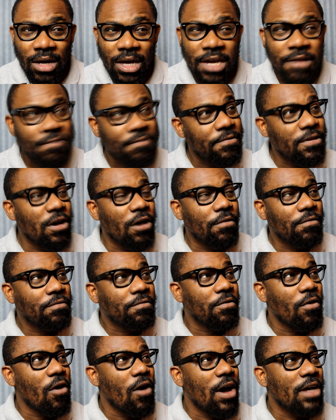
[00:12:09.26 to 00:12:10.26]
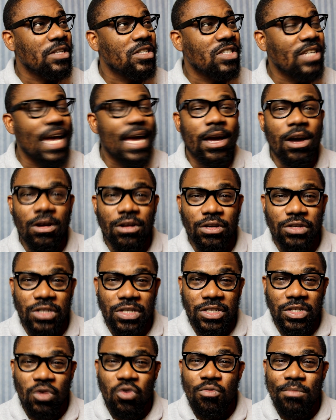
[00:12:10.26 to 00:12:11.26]
If not for a
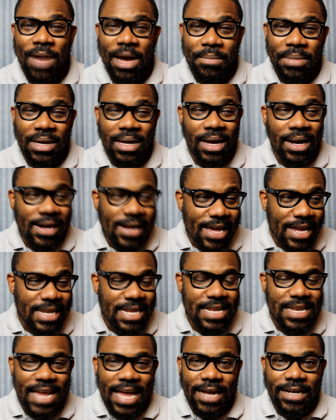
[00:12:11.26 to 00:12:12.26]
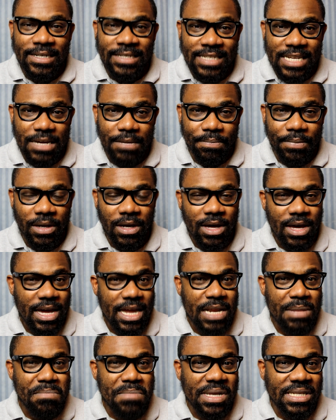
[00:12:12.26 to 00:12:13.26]
psychologist who might be clearly neck deep
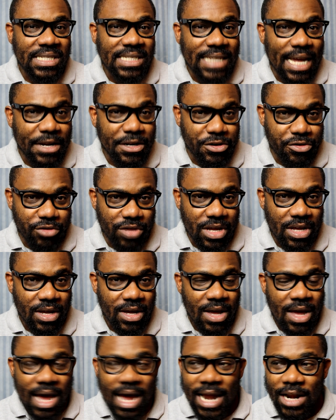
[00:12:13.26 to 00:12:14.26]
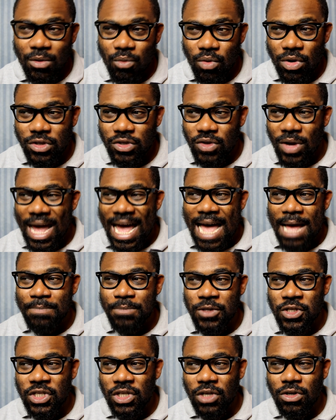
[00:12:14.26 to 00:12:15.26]
in misandry and want to
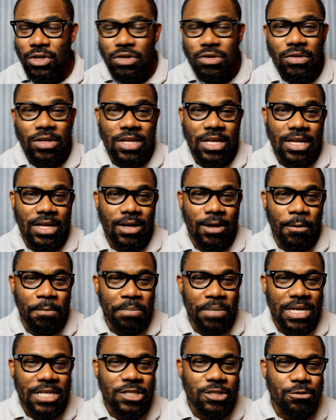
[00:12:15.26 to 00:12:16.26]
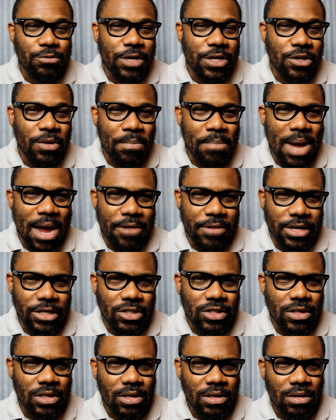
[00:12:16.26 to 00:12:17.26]
absolutely obliterate your
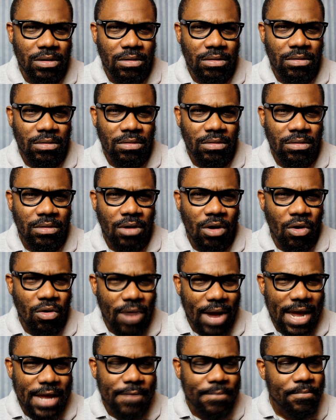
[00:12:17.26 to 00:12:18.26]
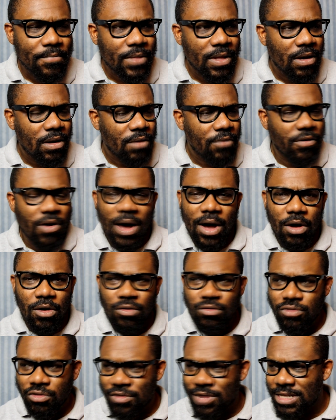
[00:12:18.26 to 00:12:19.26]
marriage, all right, for our
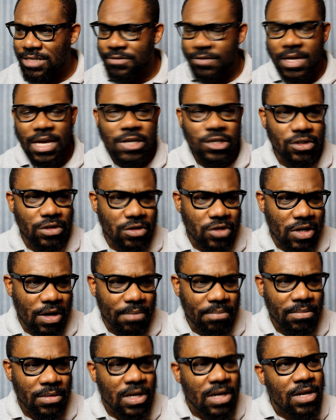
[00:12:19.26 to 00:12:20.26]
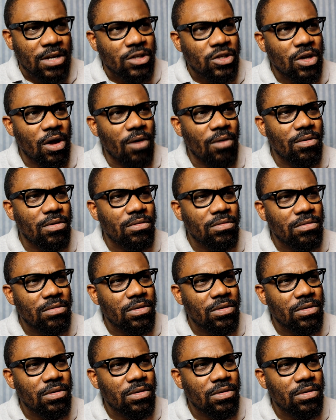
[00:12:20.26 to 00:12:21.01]
own gratification or something. So